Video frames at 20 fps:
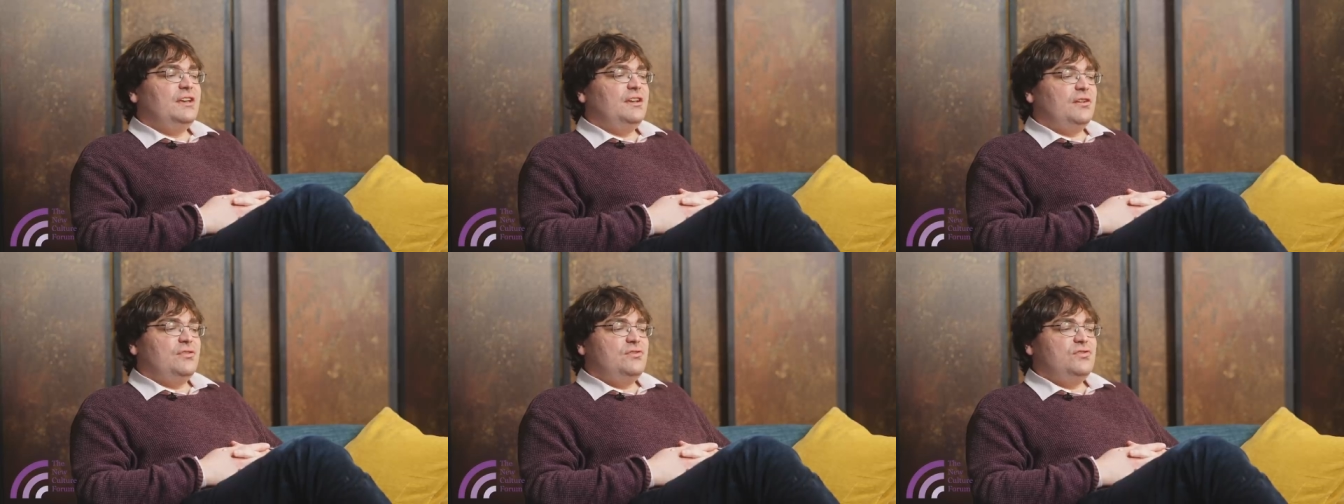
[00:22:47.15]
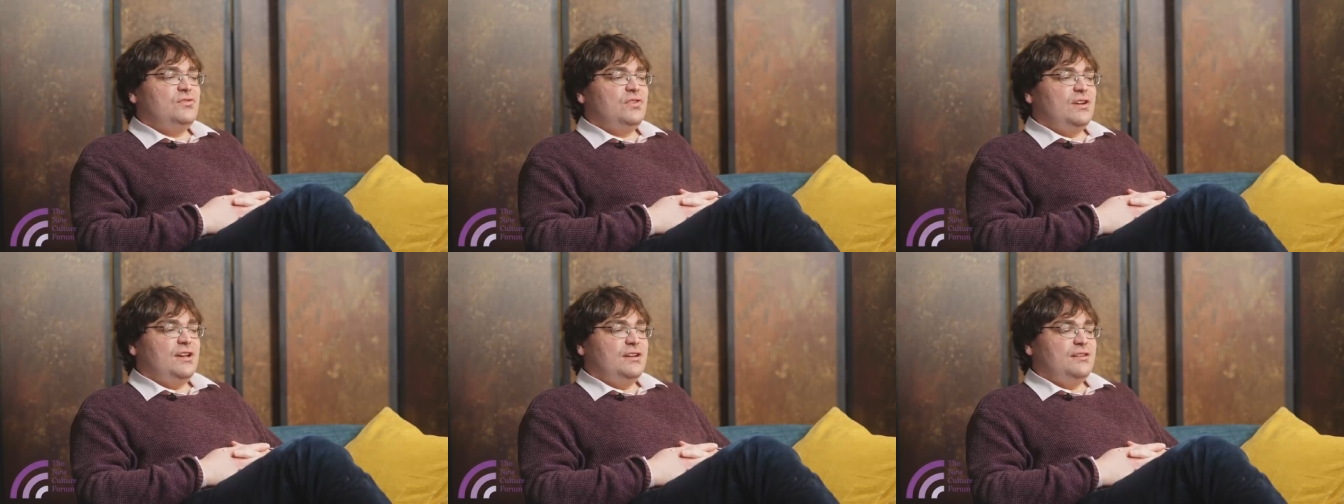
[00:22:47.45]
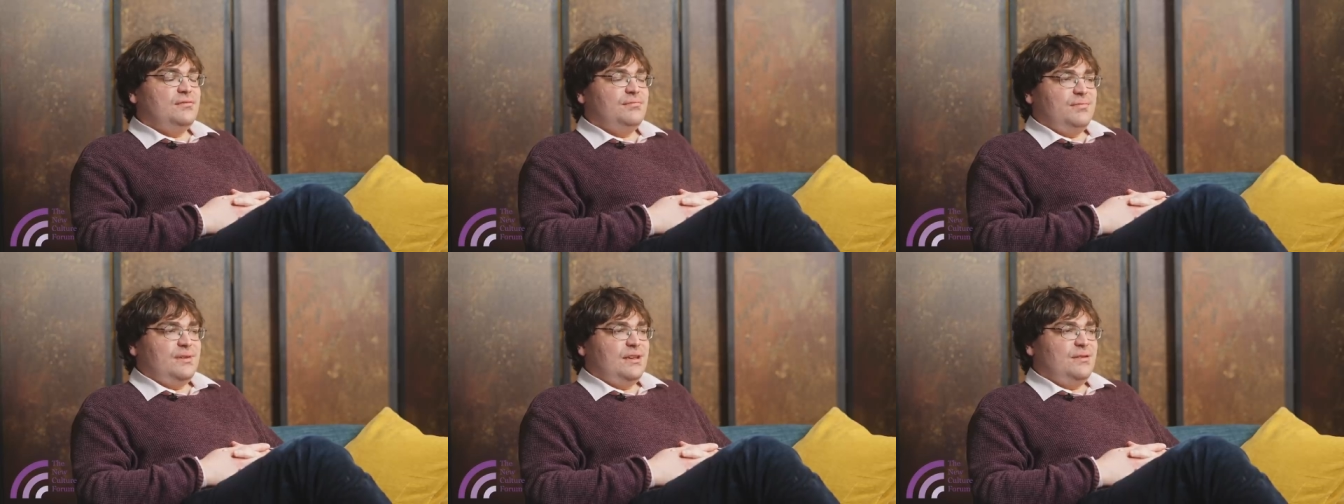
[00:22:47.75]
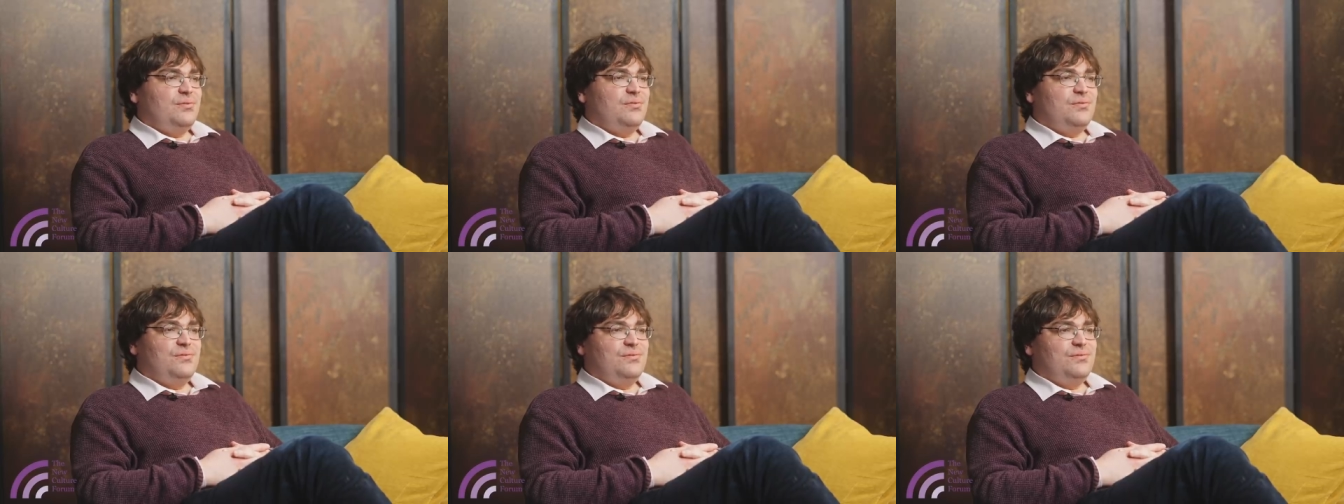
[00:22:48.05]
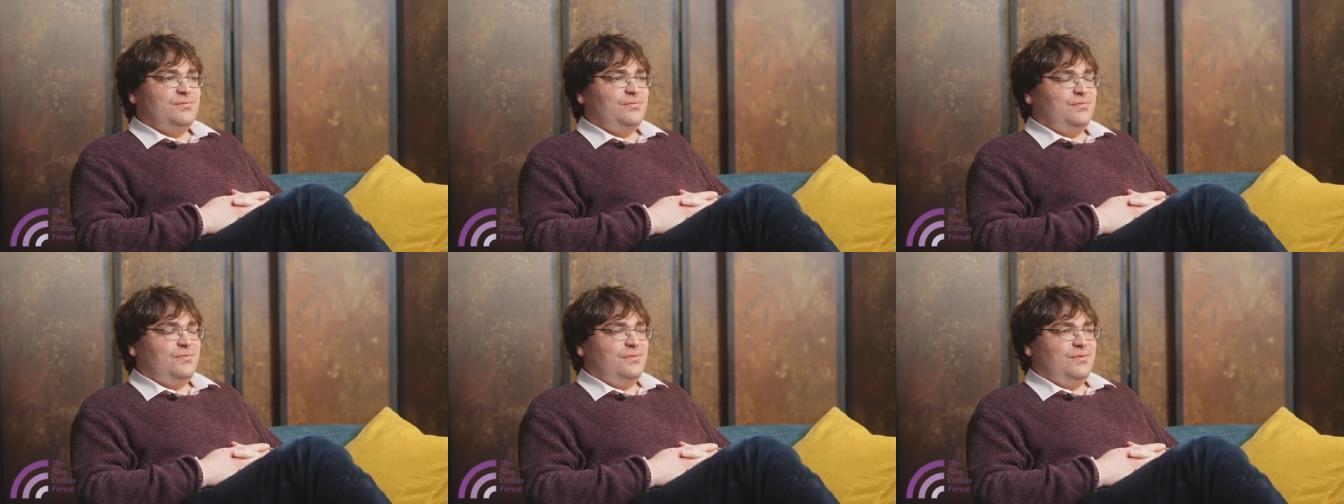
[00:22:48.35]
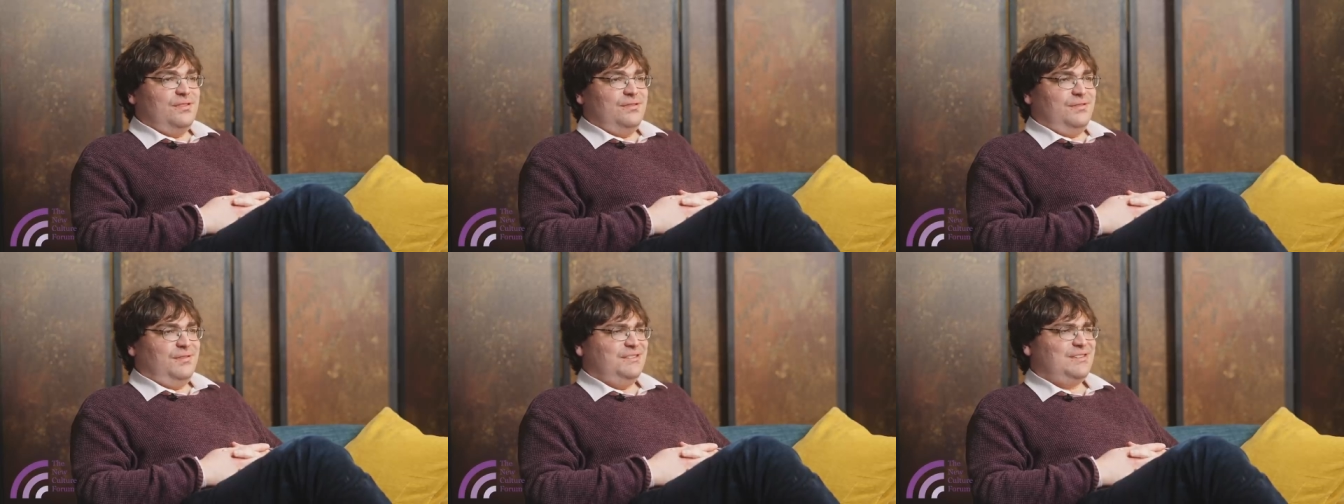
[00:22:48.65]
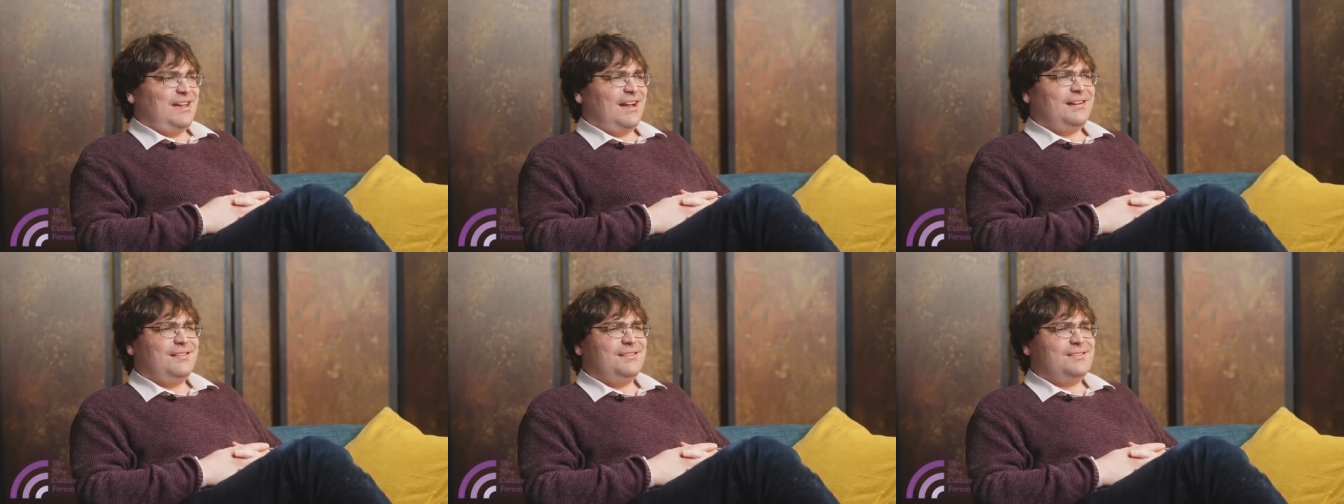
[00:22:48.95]
you know, treat people
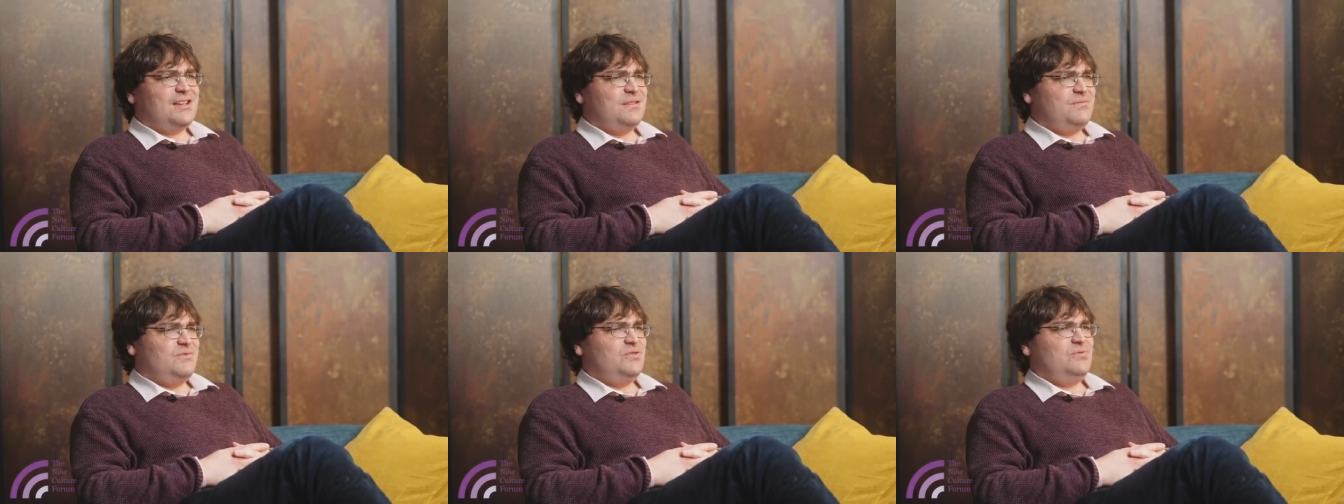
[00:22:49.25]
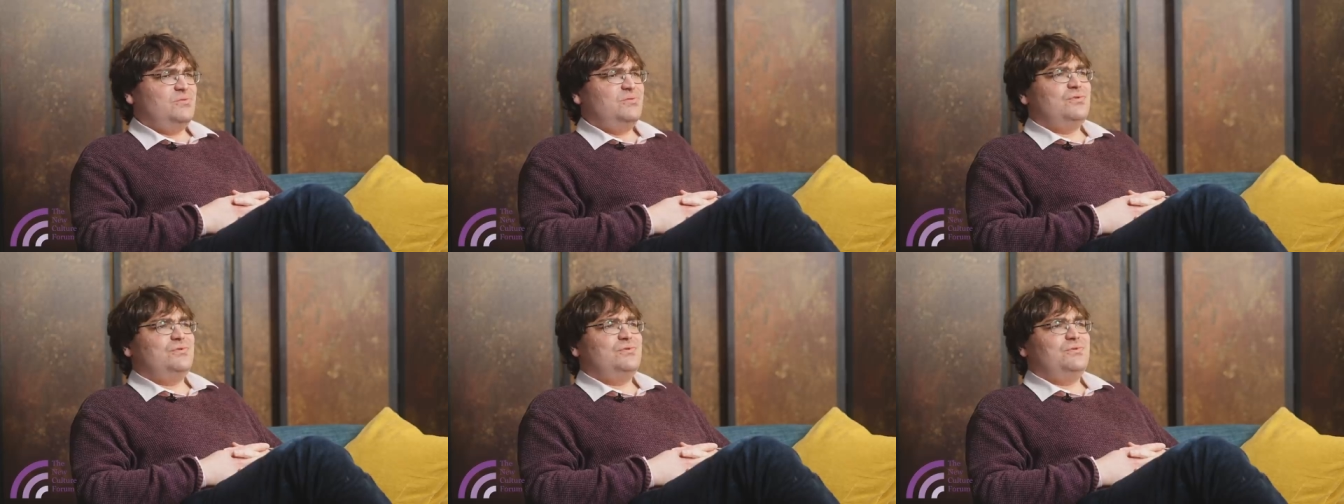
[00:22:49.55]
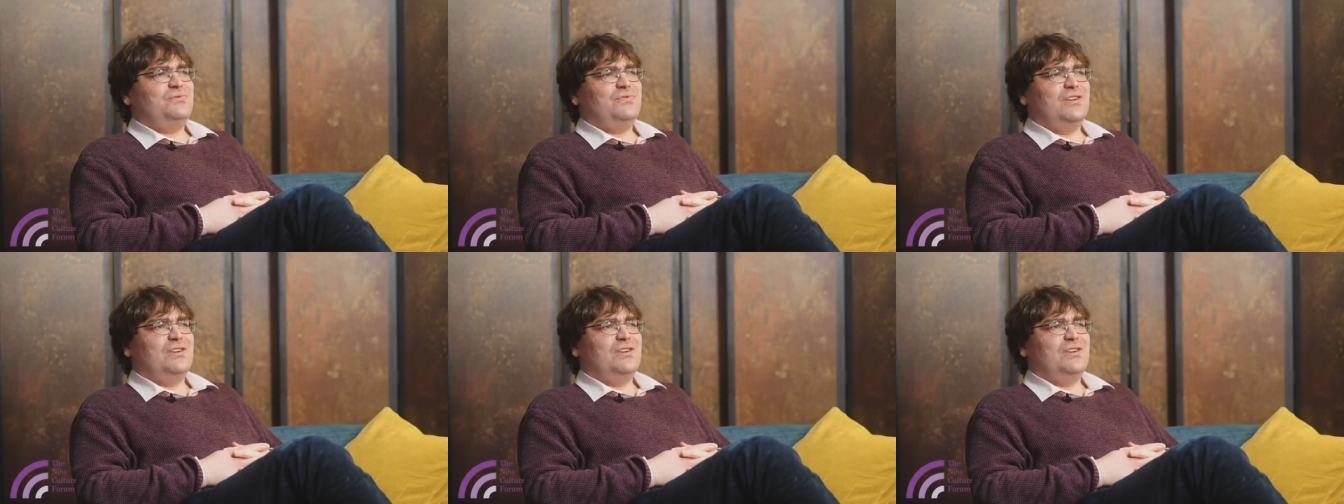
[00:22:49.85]
exactly the same as you would,